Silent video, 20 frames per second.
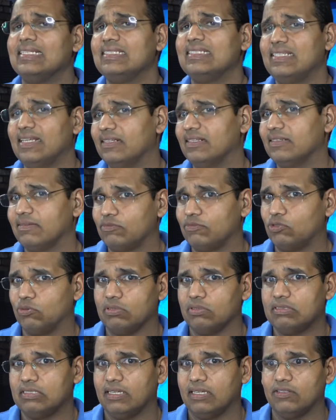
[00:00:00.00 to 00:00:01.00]
tell them to
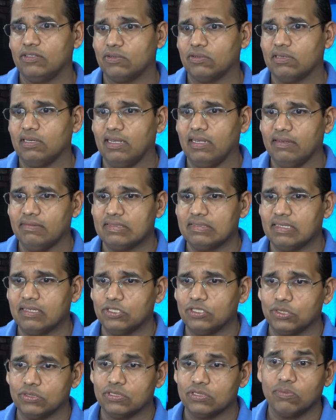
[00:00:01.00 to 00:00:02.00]
attend our live sessions.